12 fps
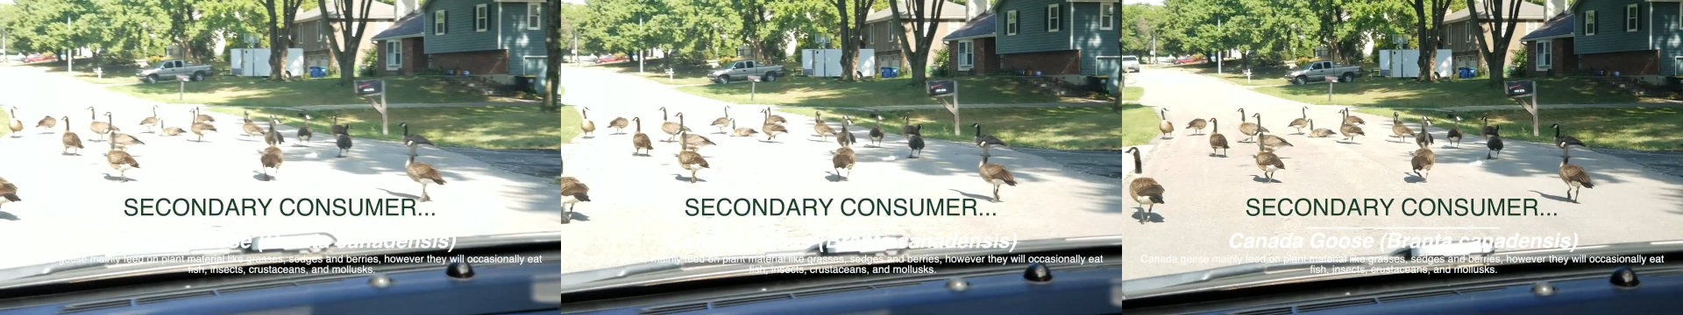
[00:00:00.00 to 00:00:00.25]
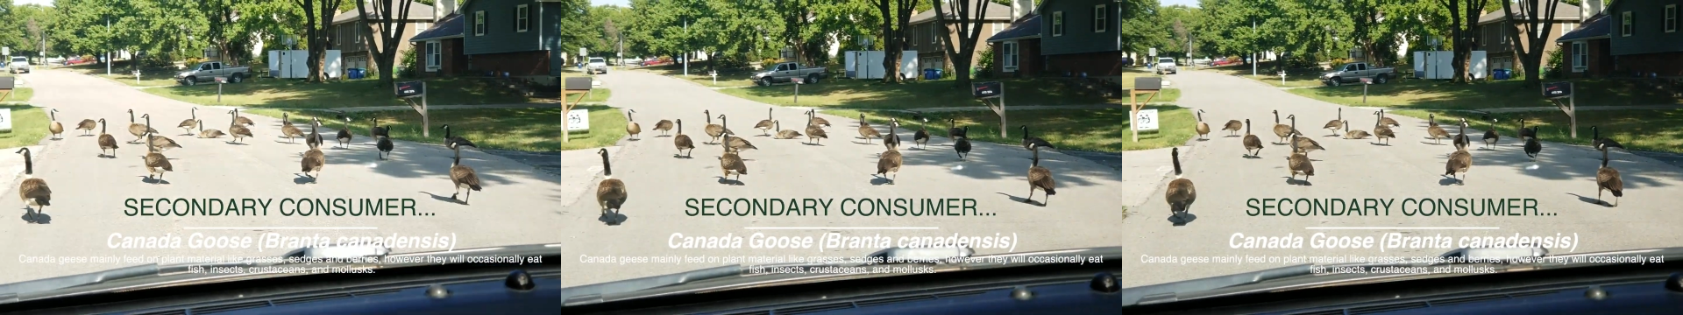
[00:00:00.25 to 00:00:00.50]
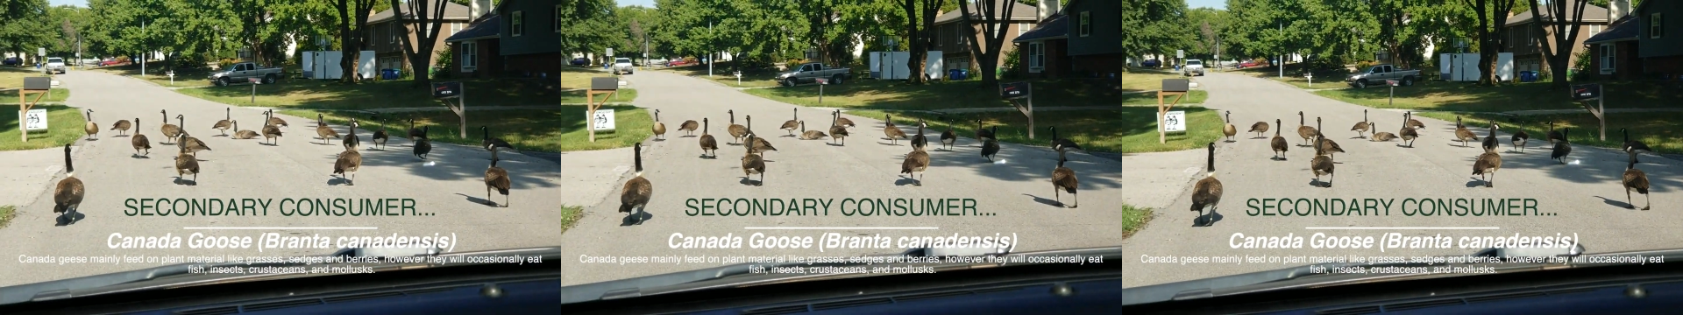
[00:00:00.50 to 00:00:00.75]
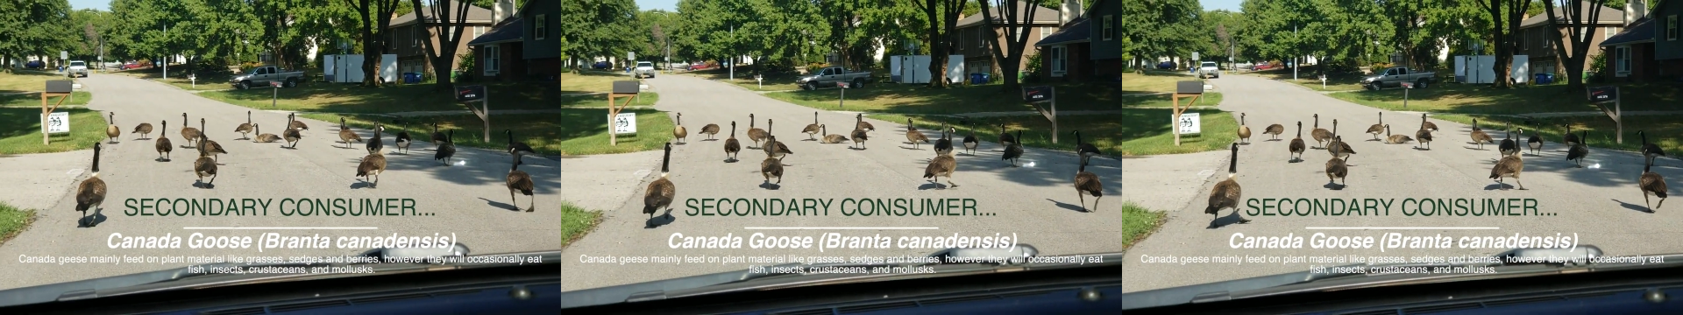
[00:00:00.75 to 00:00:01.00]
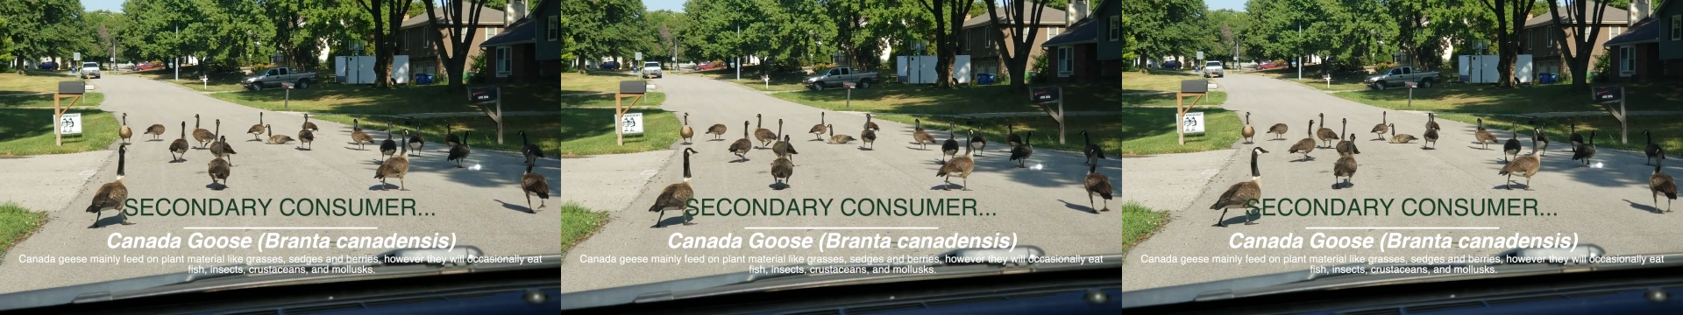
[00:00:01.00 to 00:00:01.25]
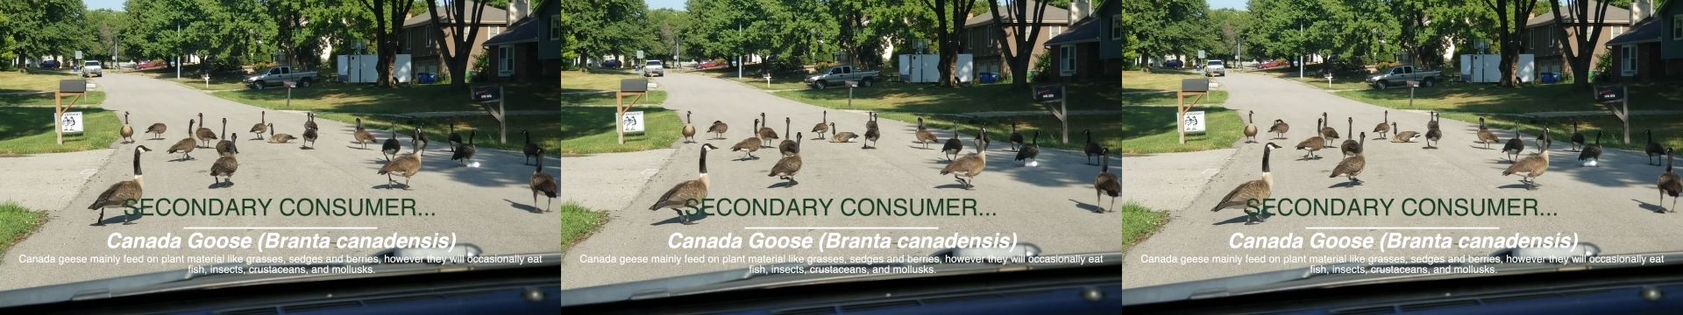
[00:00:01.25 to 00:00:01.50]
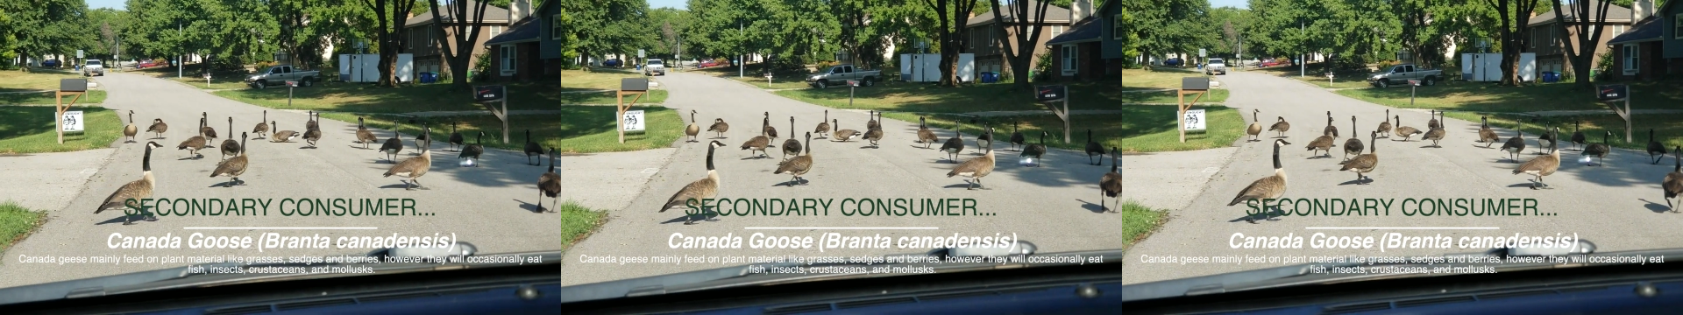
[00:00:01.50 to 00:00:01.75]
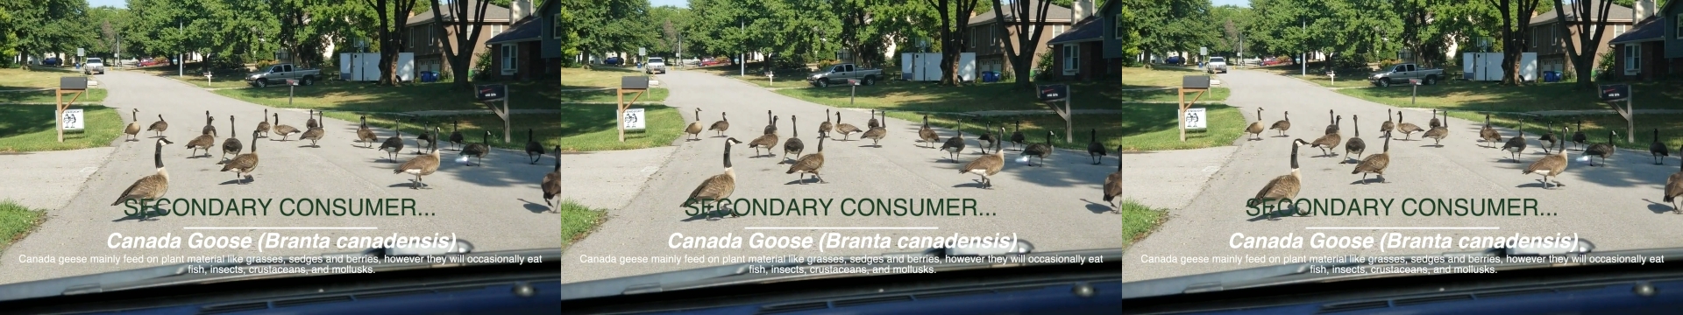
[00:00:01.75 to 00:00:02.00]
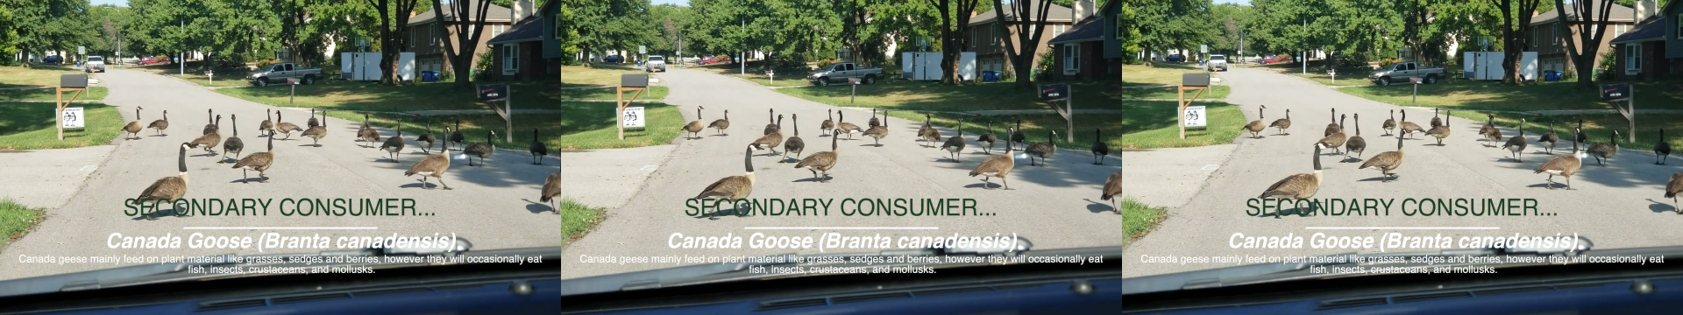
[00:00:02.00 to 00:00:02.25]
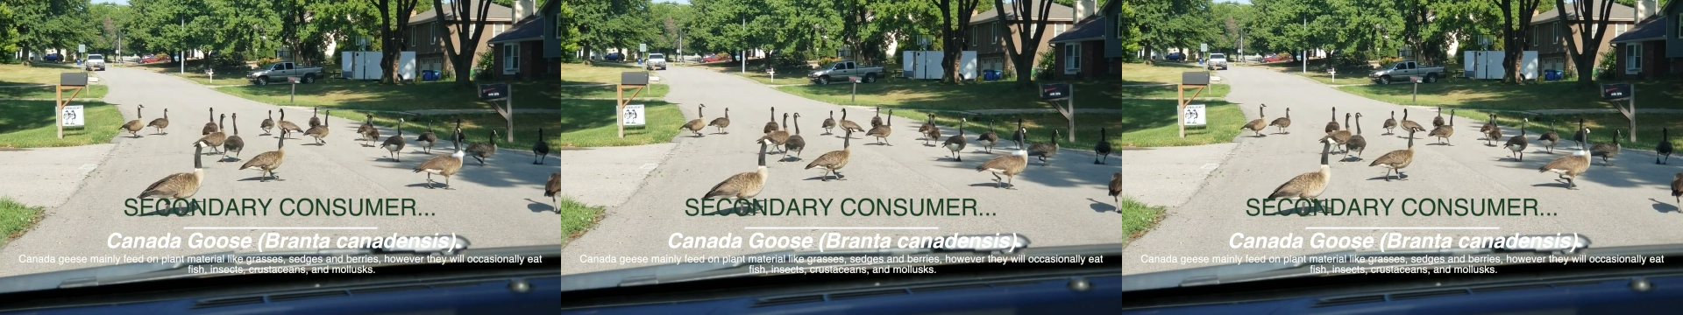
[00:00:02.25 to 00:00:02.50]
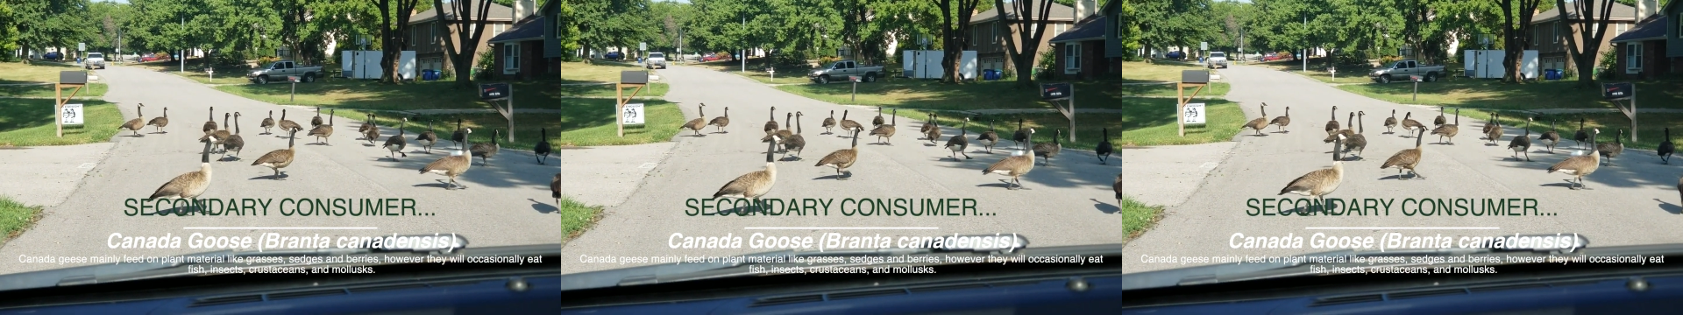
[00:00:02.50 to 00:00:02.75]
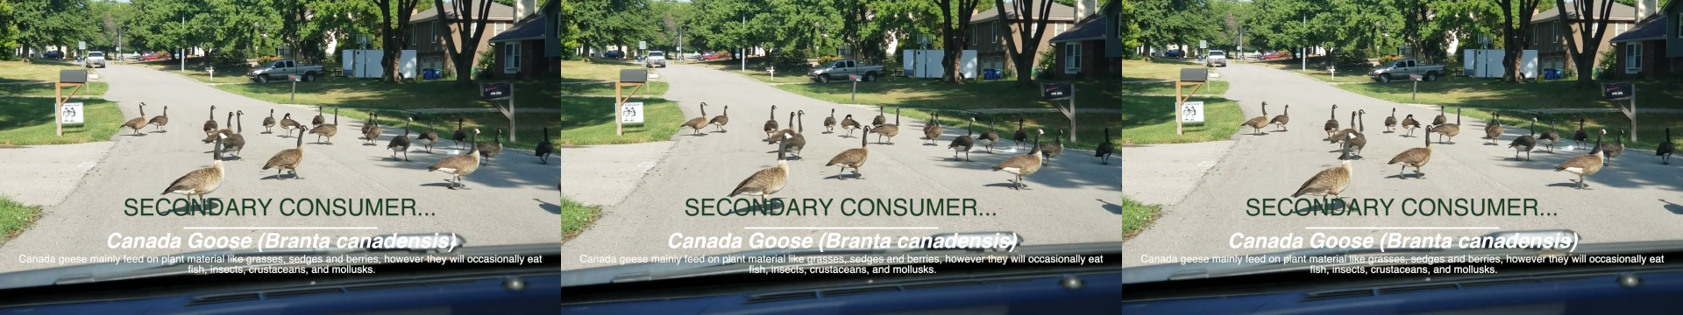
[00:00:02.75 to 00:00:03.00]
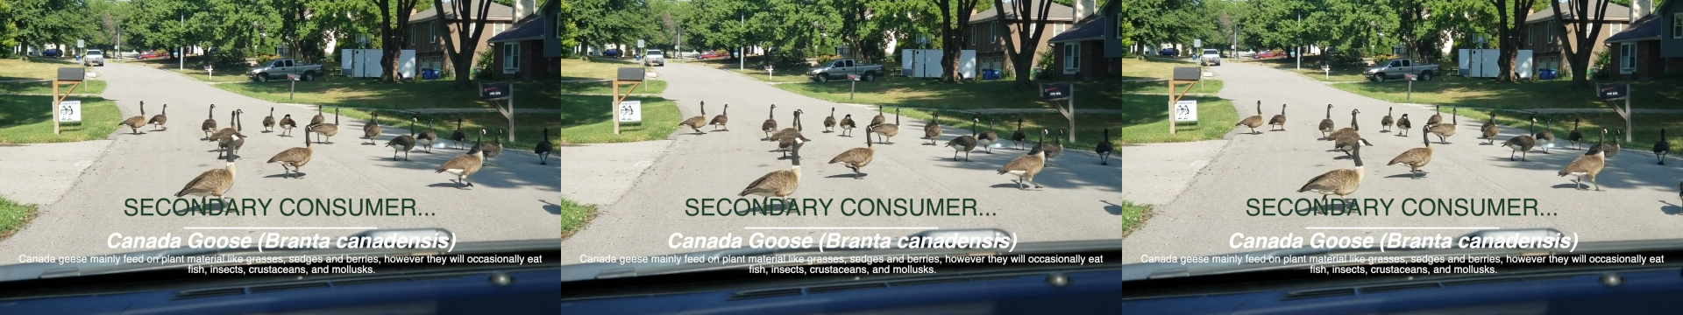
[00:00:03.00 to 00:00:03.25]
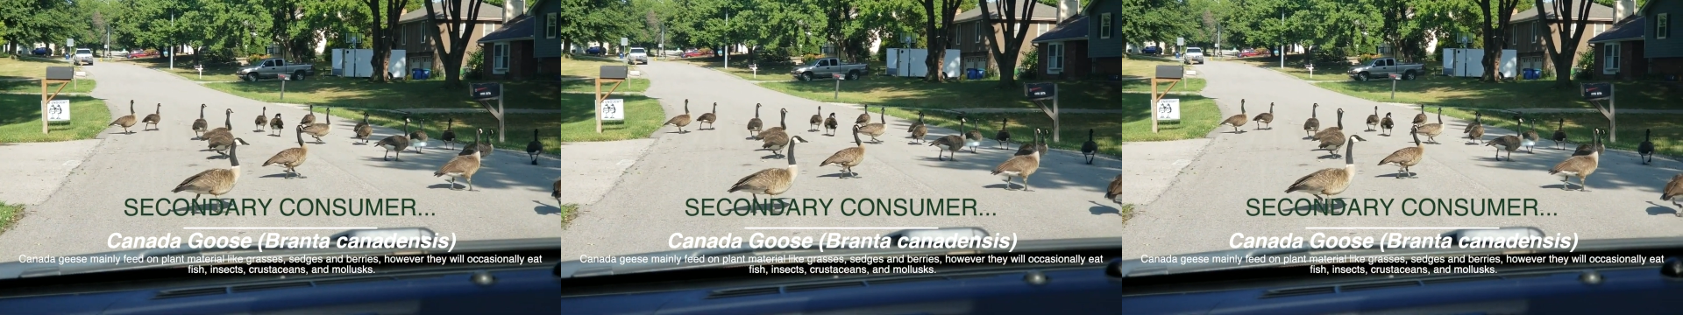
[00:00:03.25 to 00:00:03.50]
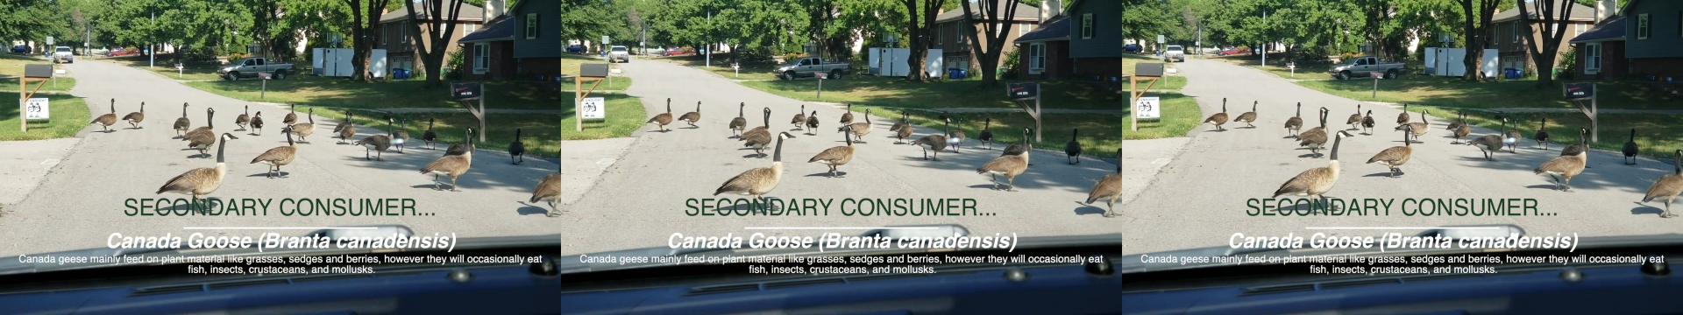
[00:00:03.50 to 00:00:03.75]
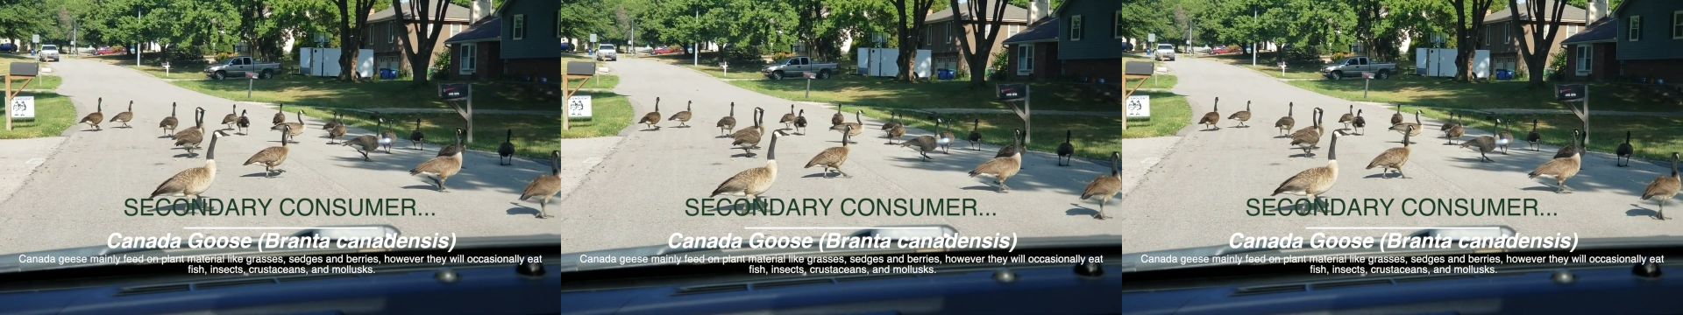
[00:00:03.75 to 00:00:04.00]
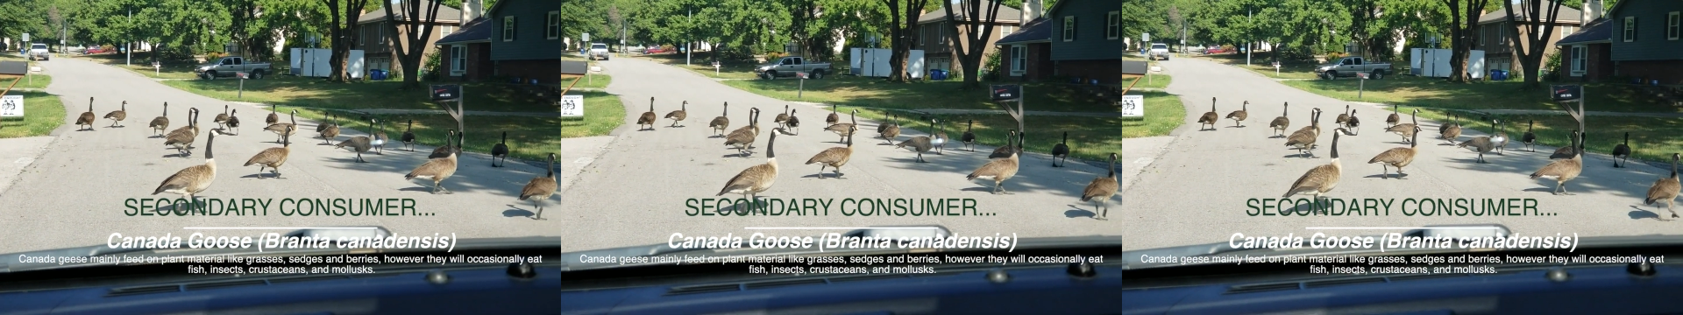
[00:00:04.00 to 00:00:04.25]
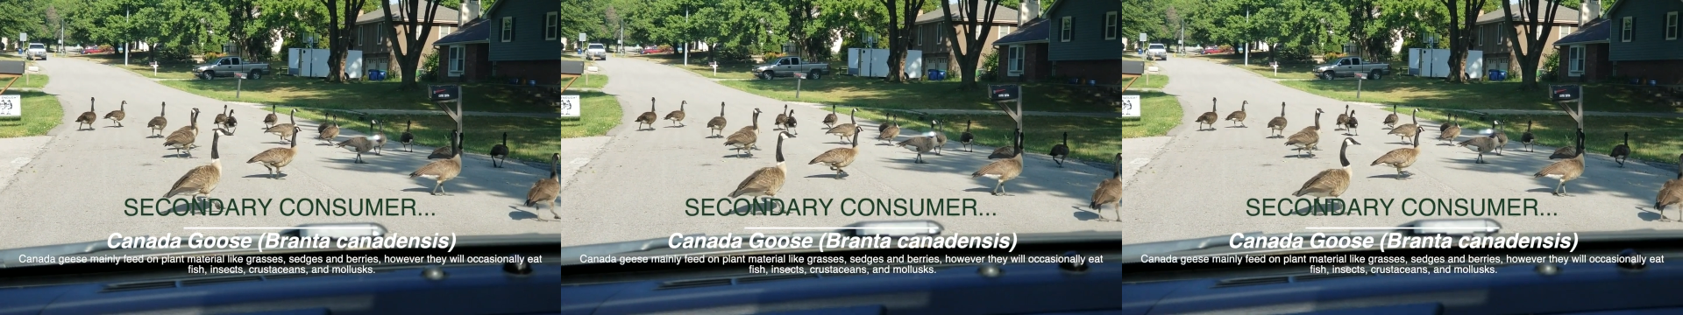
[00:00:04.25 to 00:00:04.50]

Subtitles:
No face is visible, so there are no lips to read.